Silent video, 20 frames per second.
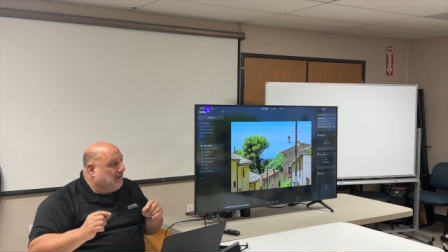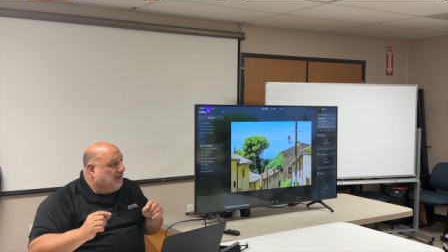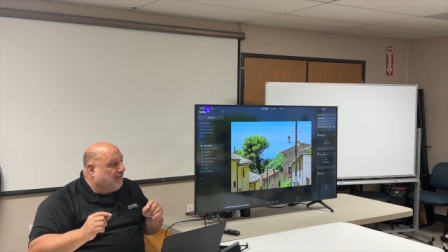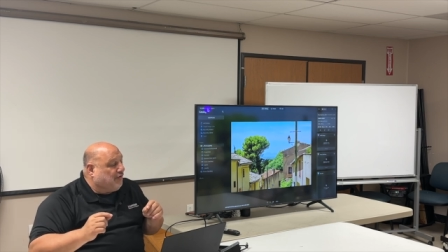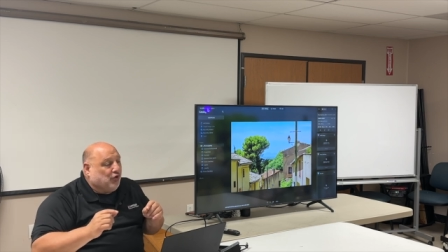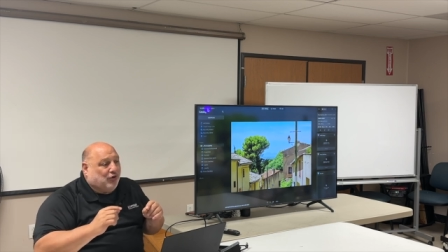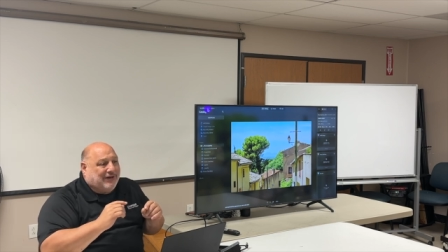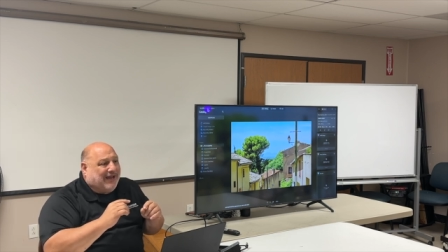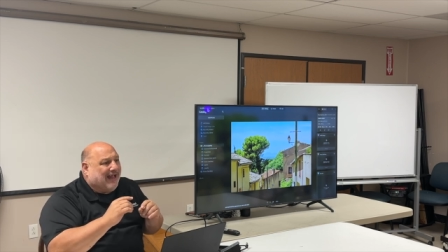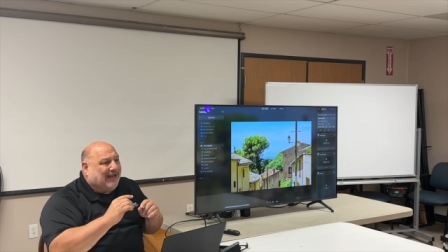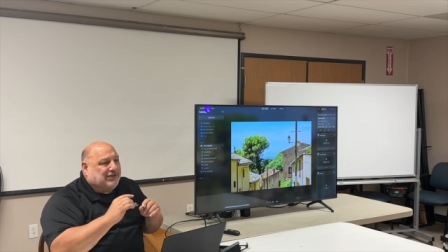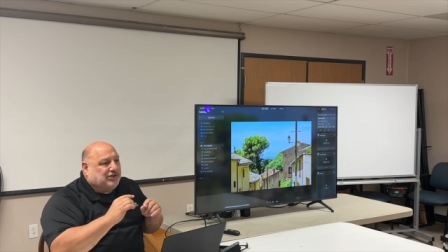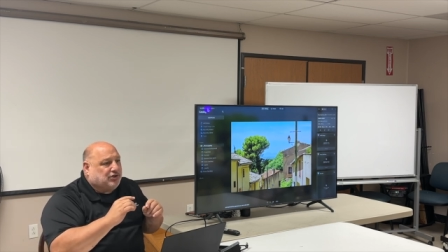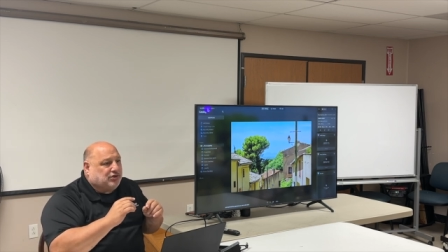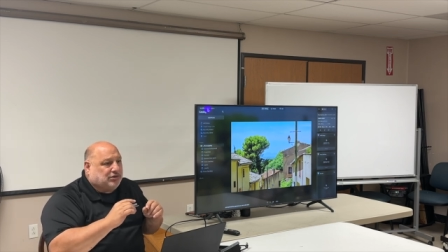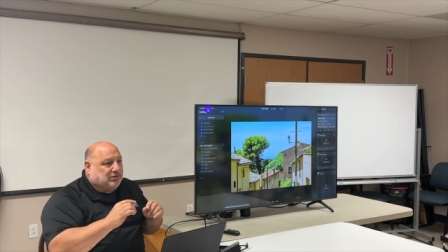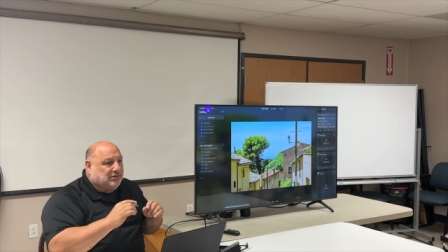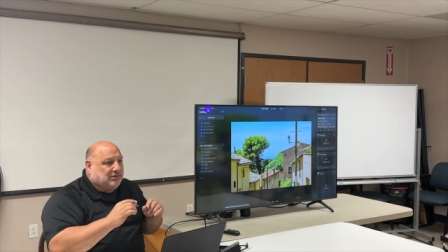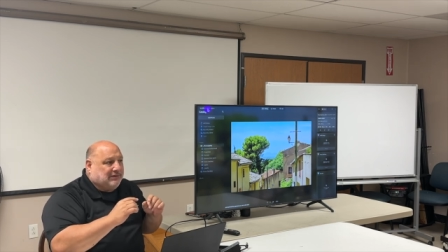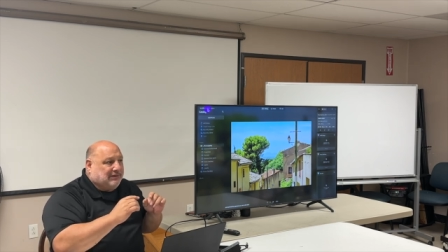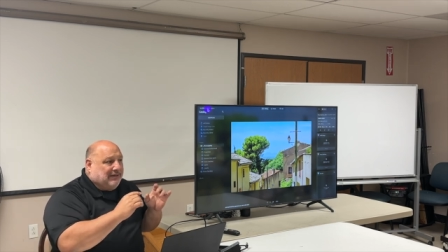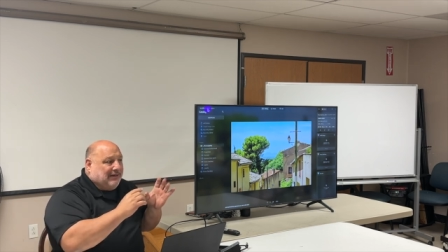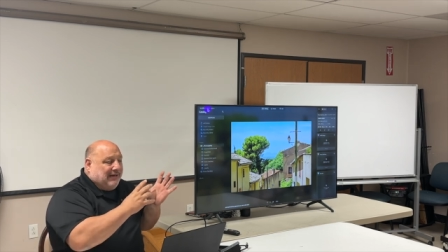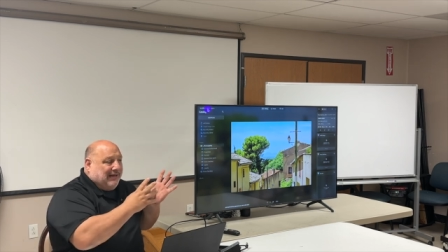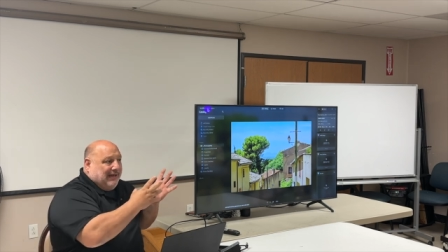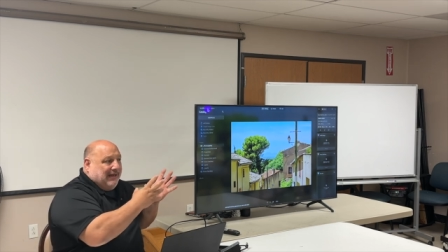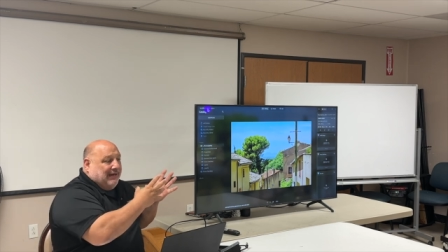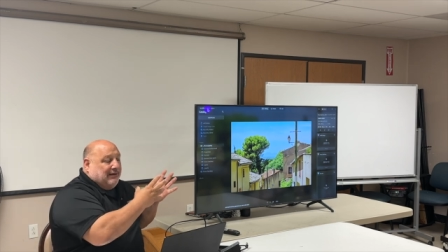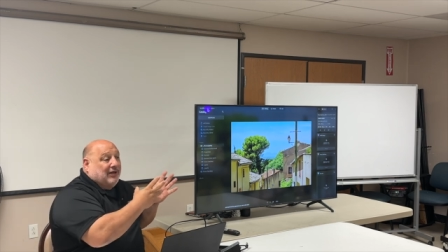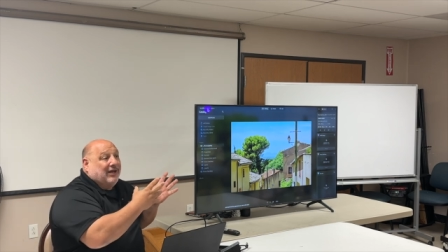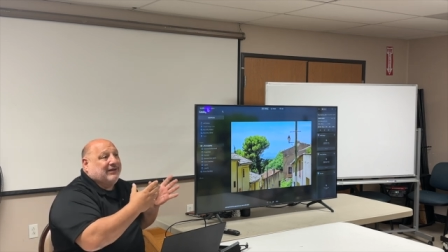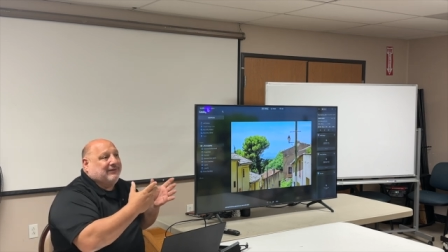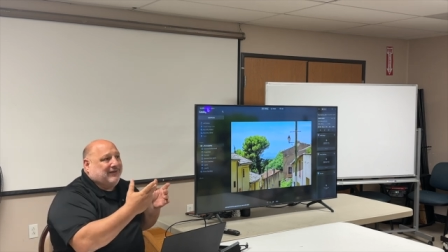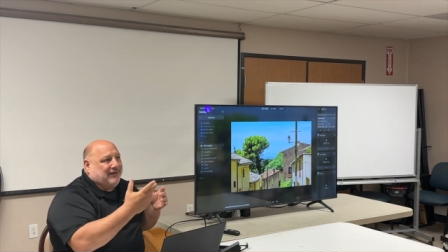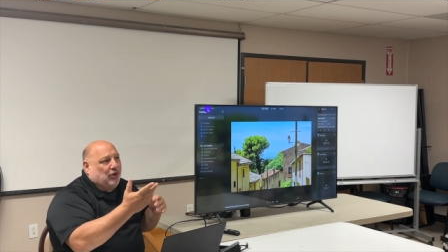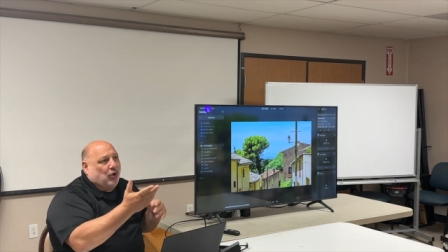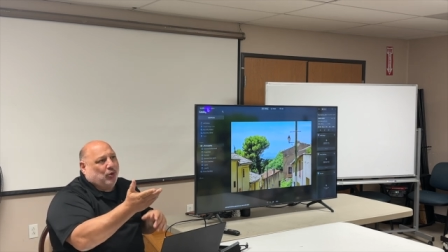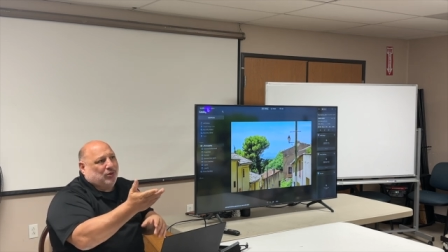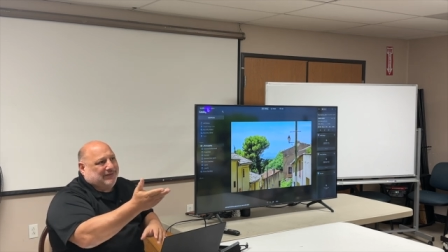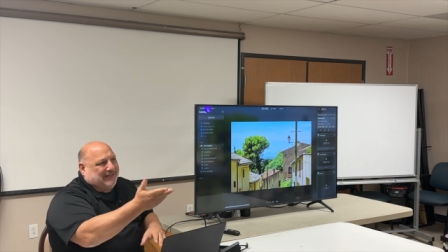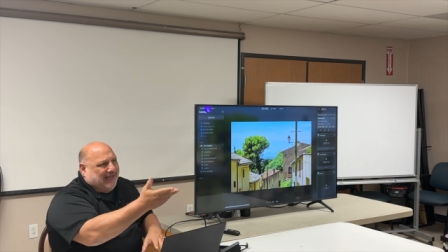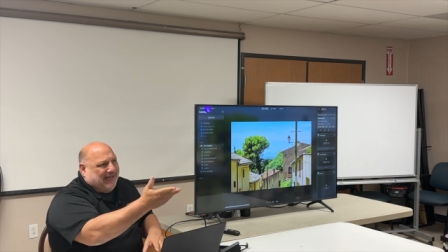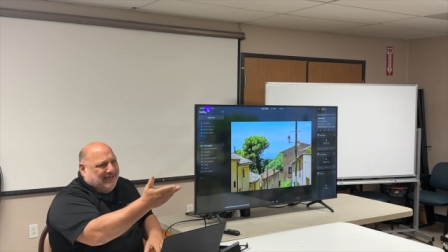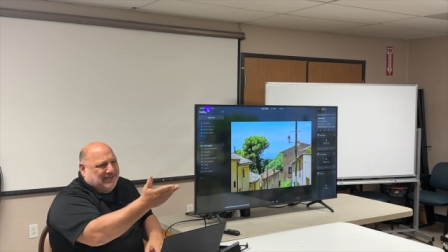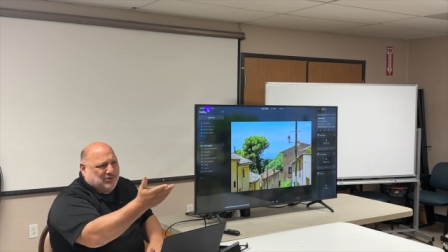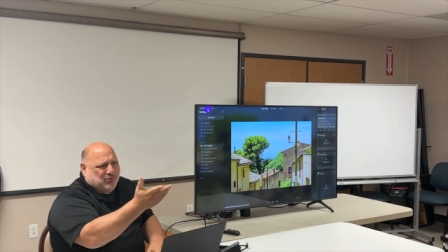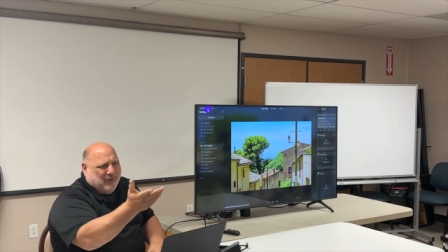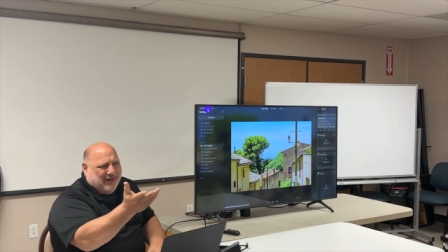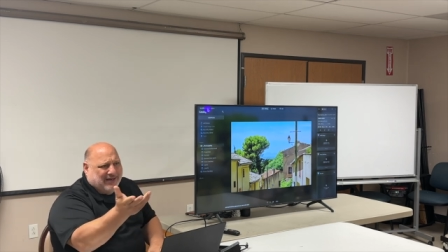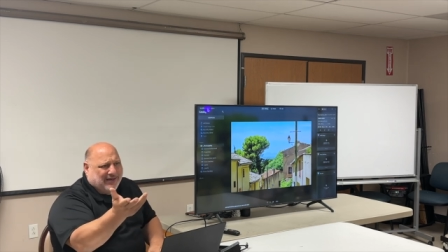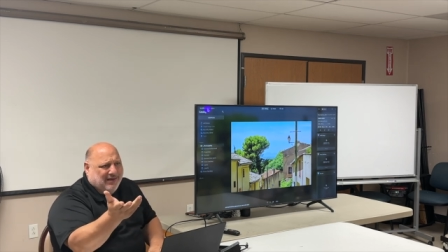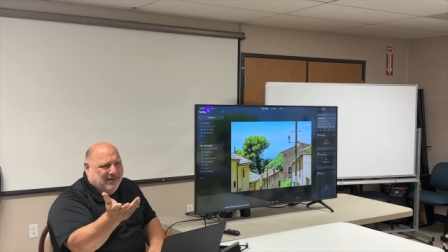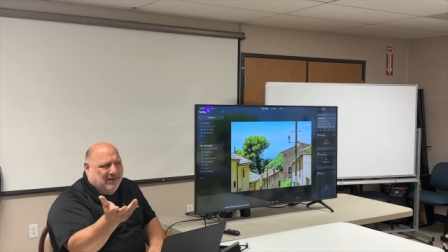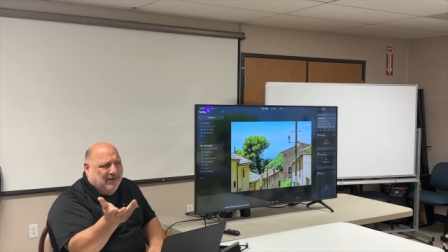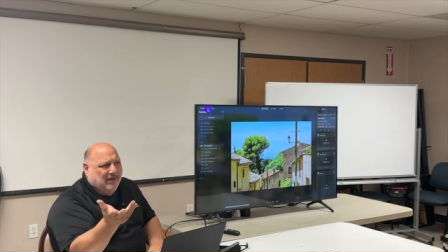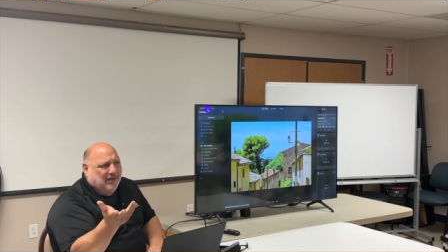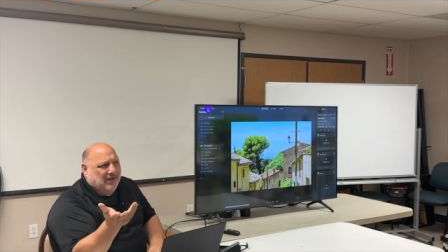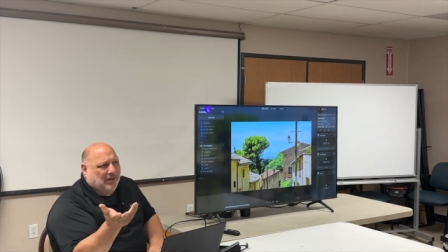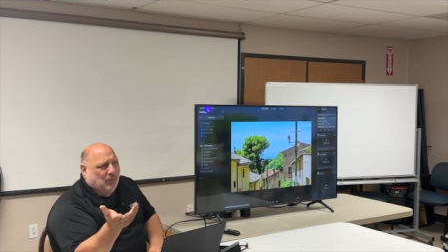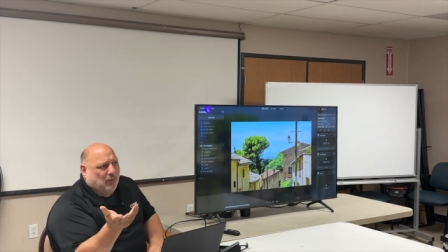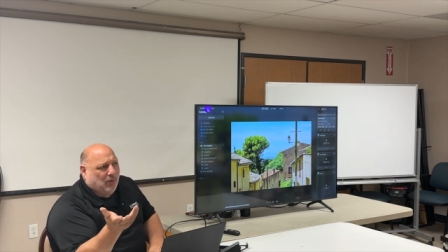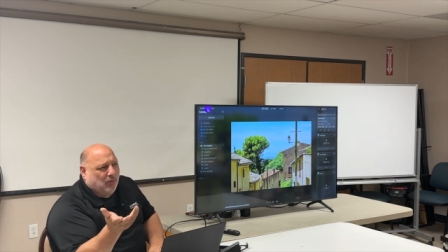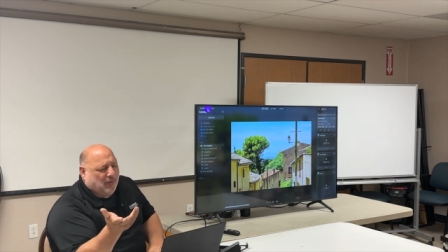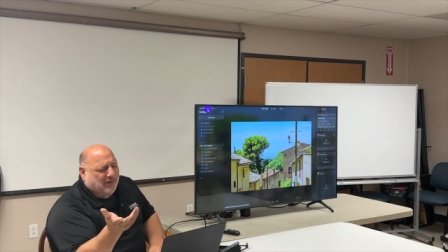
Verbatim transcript: They're not it, like the old days when, what